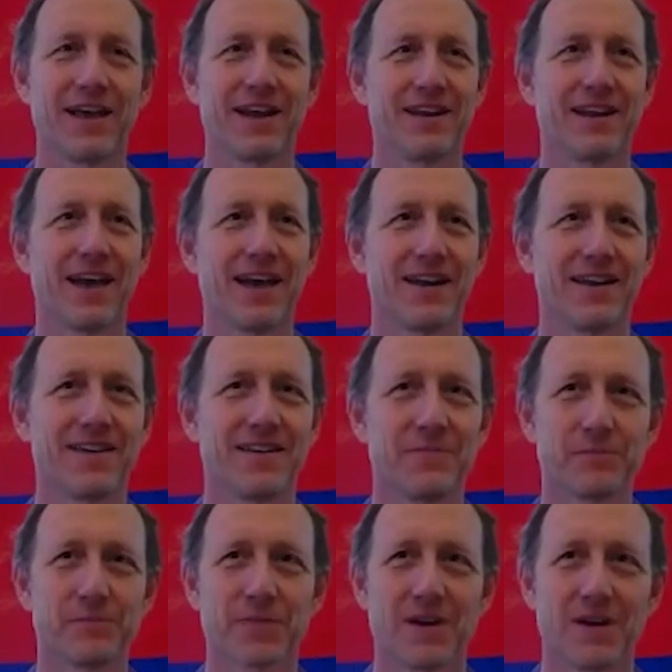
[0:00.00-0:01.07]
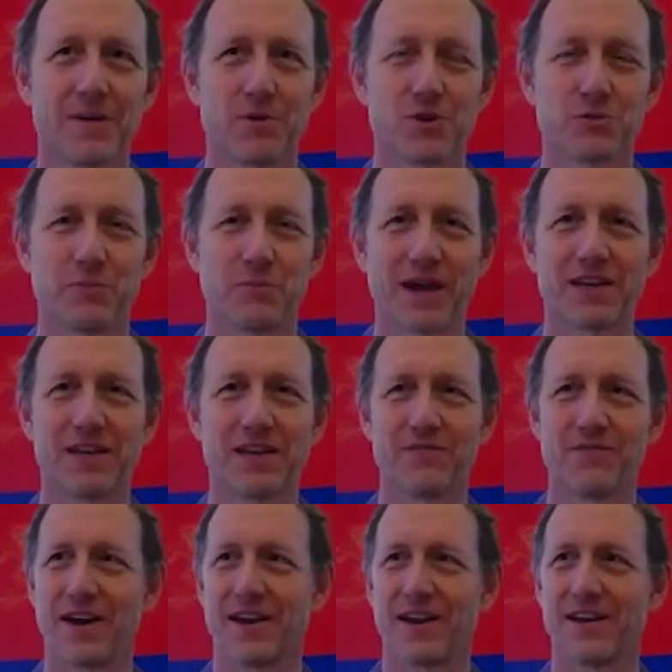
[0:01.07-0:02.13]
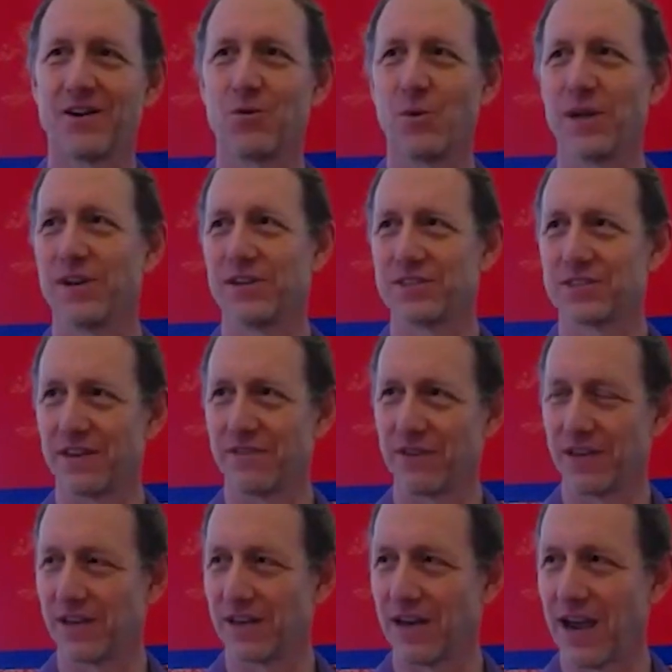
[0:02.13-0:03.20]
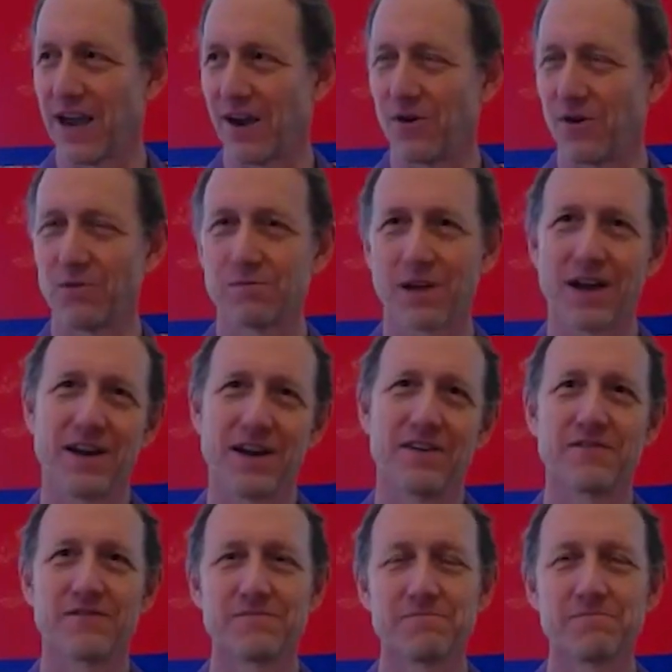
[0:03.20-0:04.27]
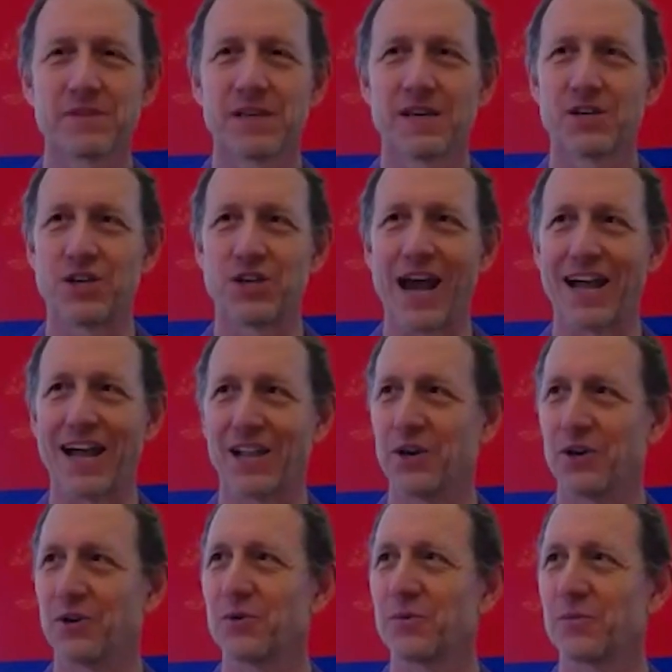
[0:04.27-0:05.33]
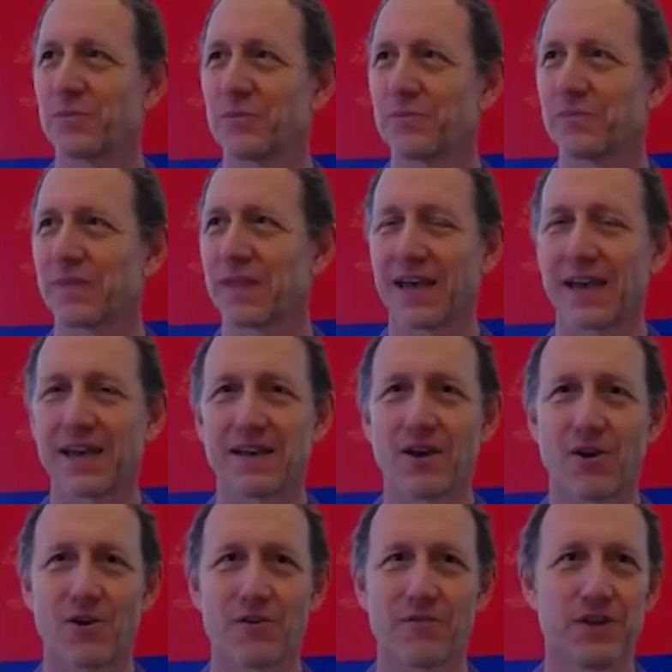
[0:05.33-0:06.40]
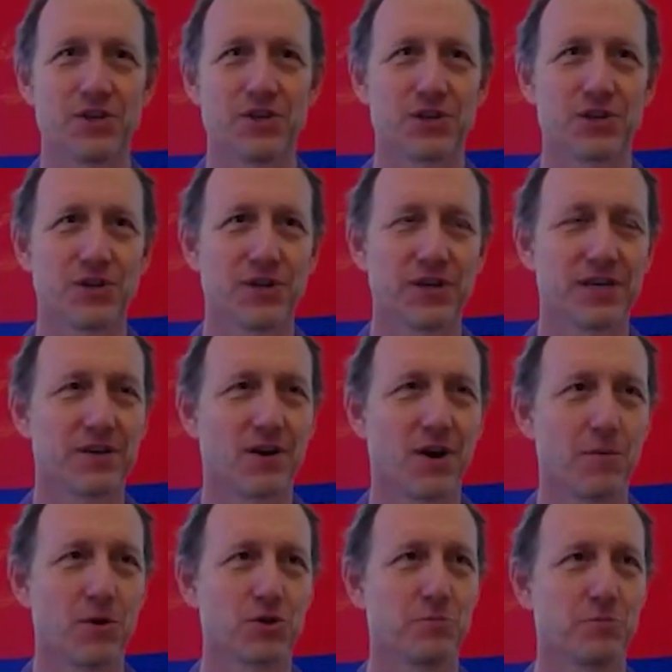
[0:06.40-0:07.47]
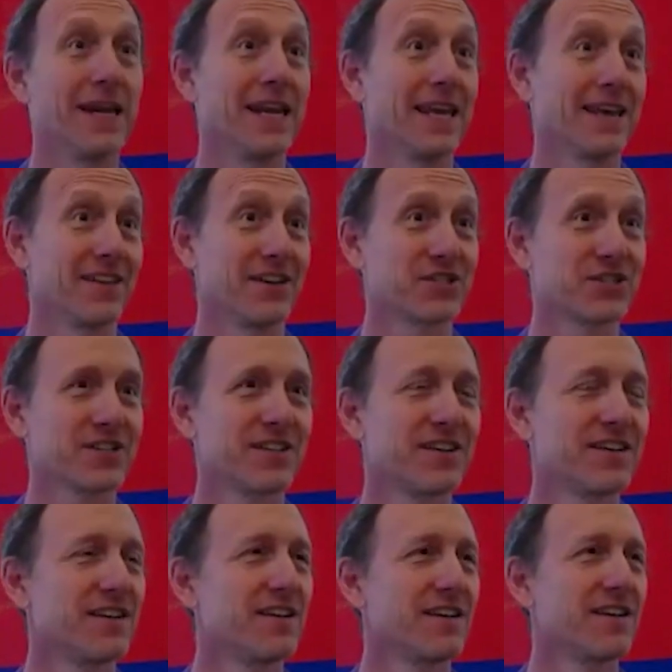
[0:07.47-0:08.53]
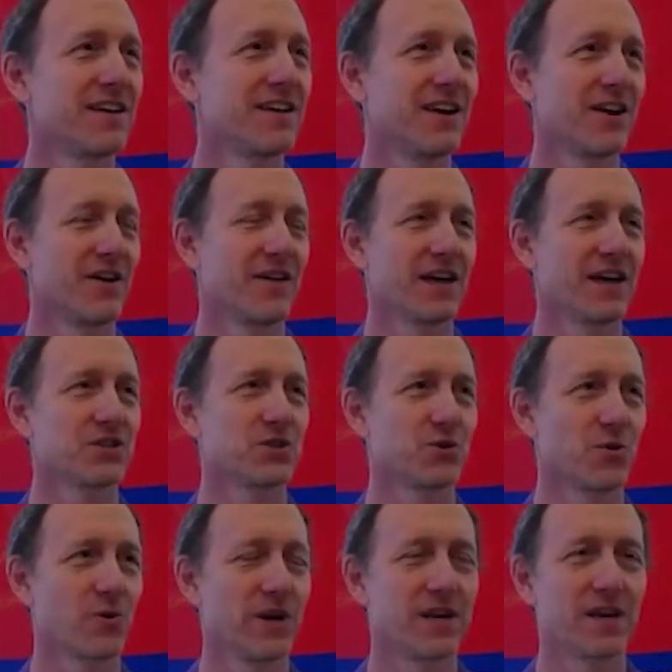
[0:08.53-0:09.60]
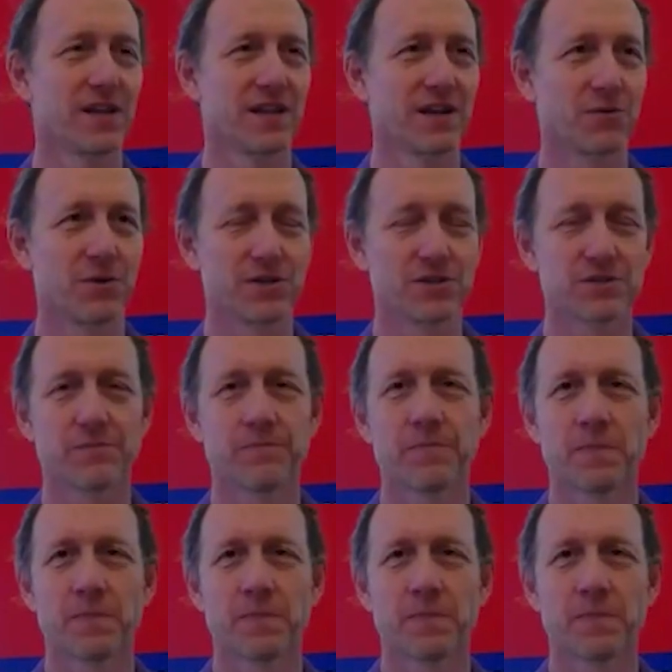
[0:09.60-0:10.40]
had, had a, a, perspective on it, a witness of it, and how kind of shallow and artificial and almost meaningless, you know, that storytelling was.